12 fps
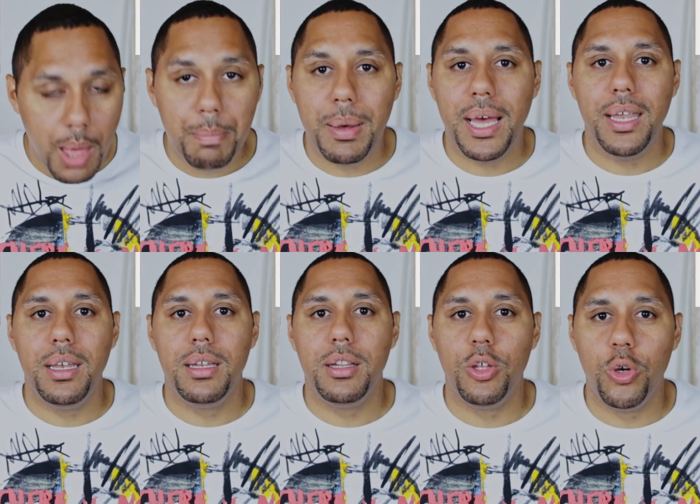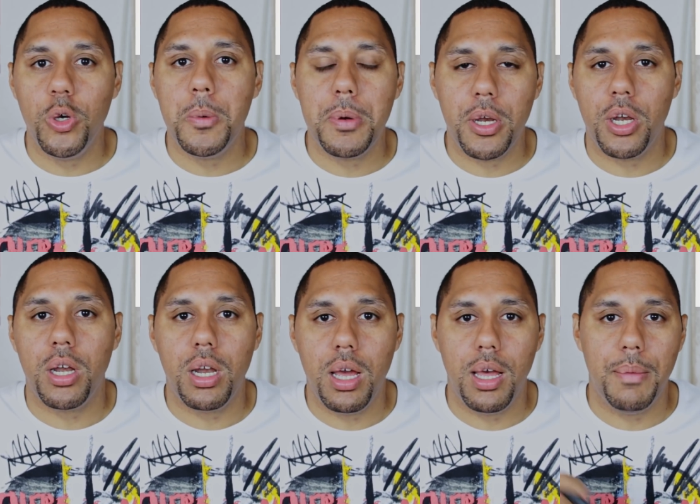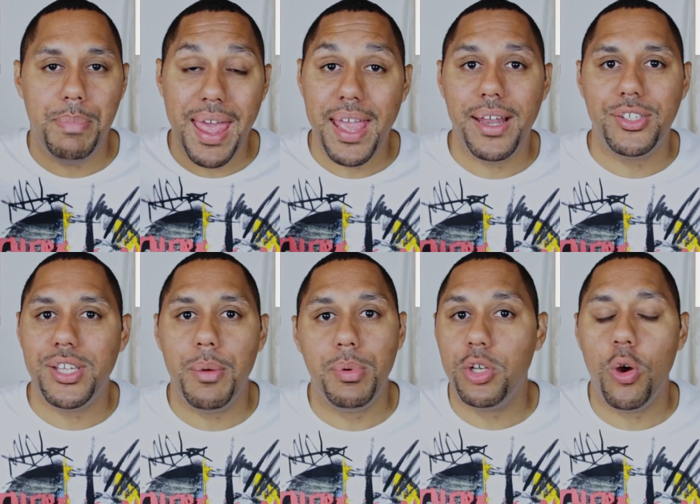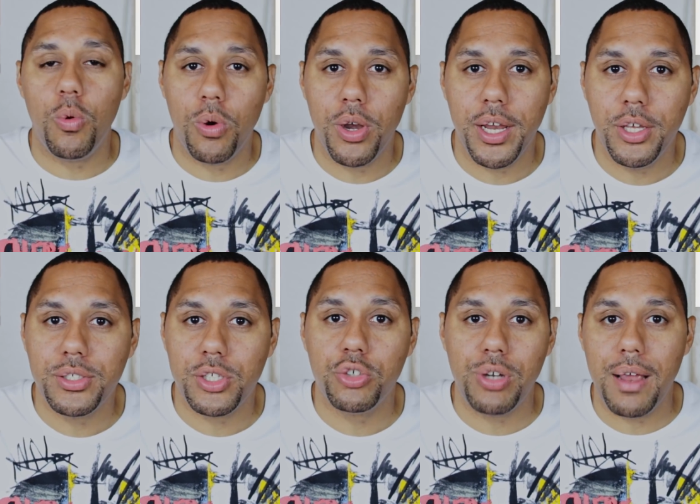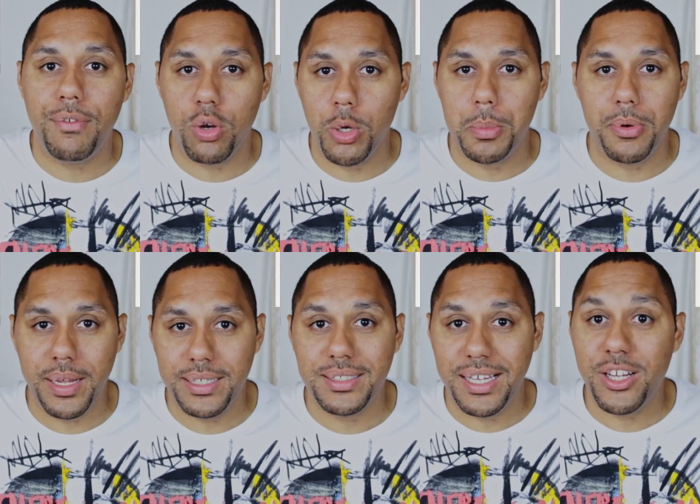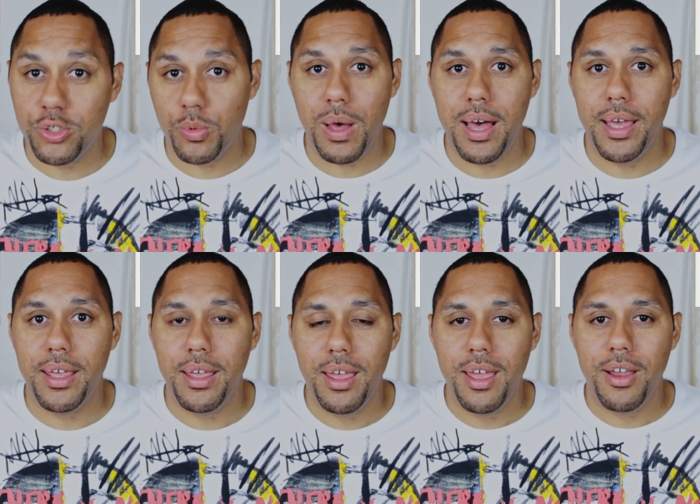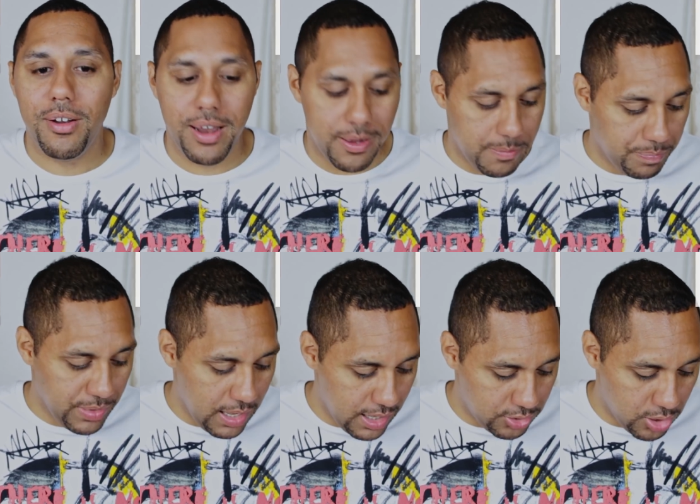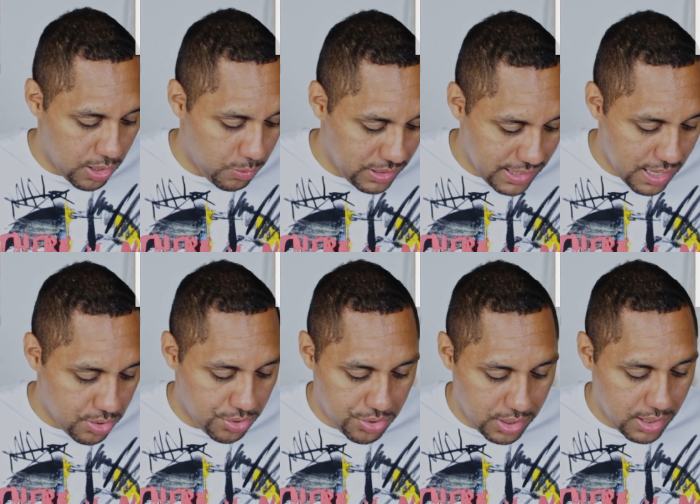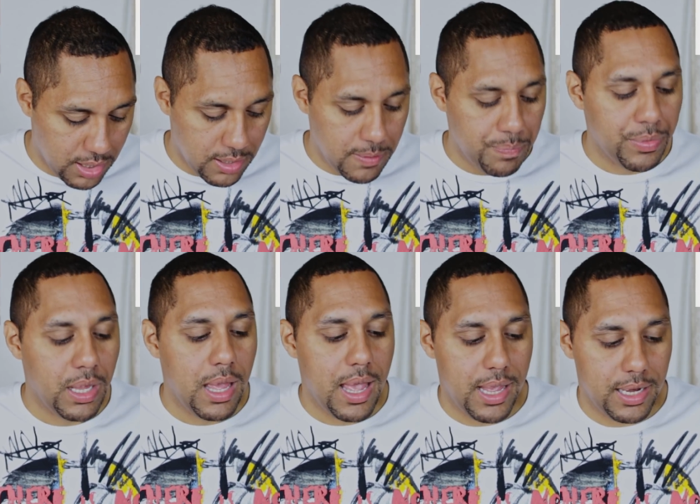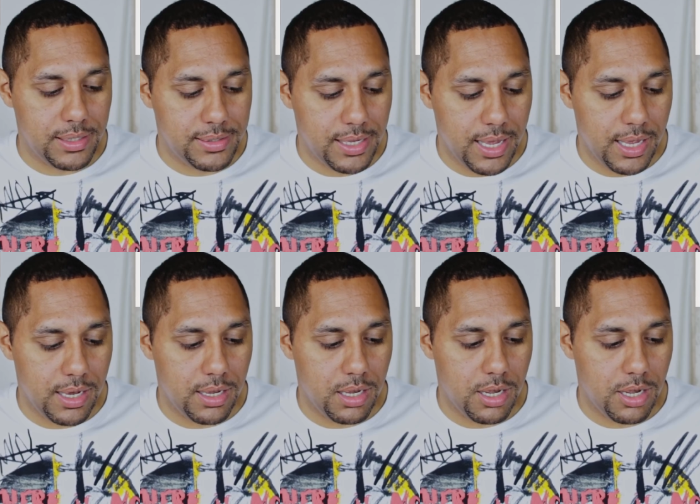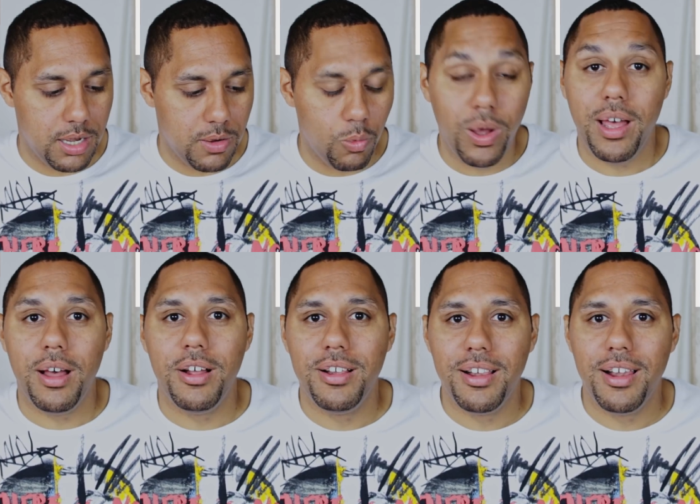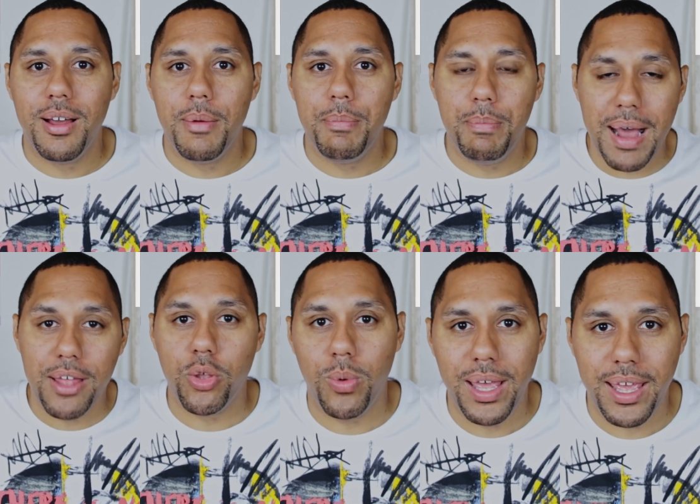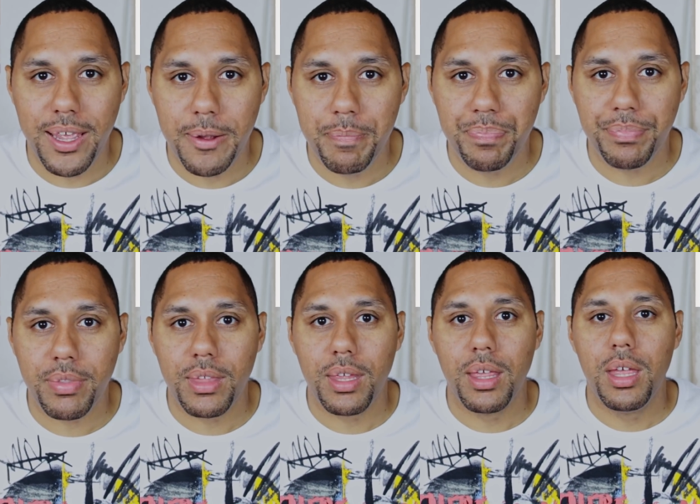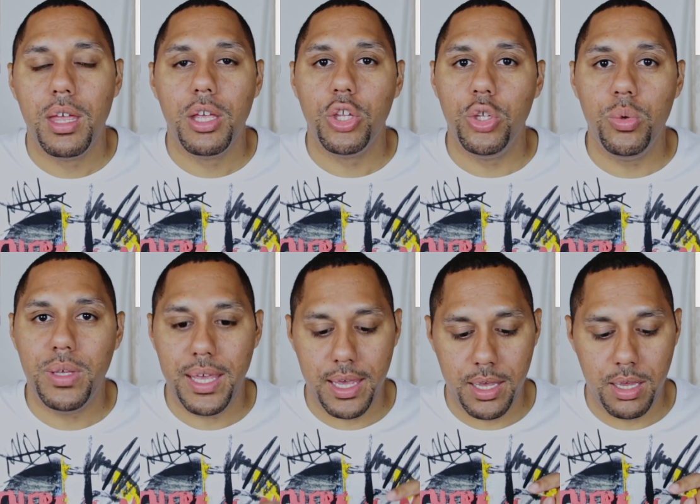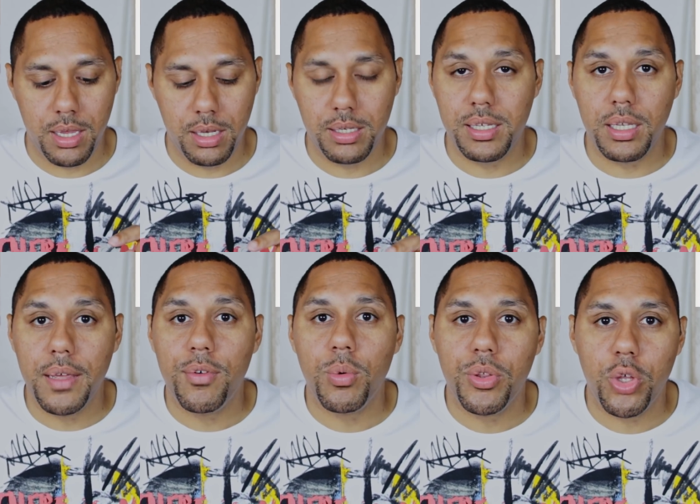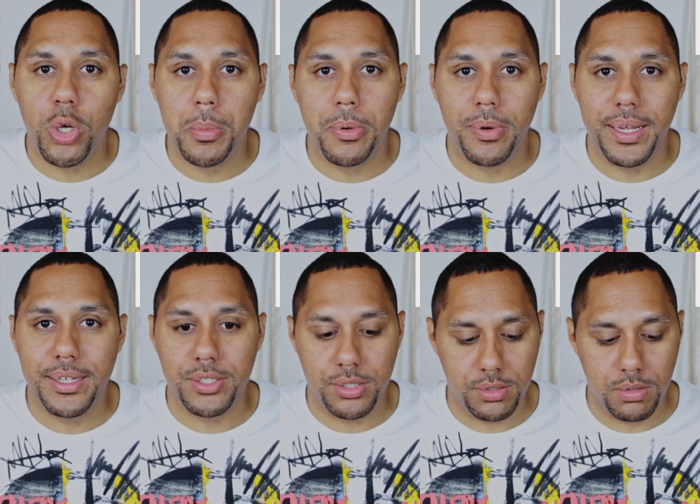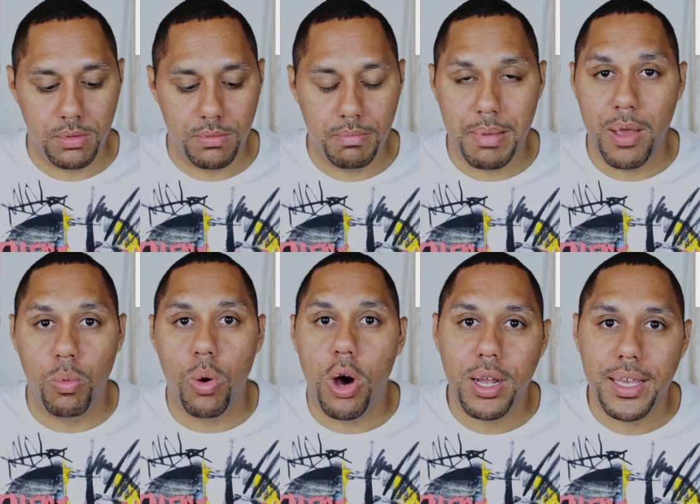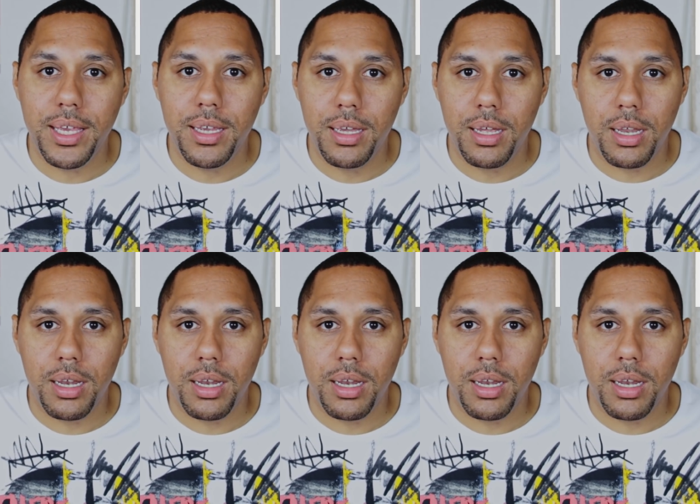But the Uber page said, well, don't worry, you can still drive for Uber Eats. Here's why, right? And so I went down the thing, and it said, well, by the way, you can deliver with Uber Eats by walking.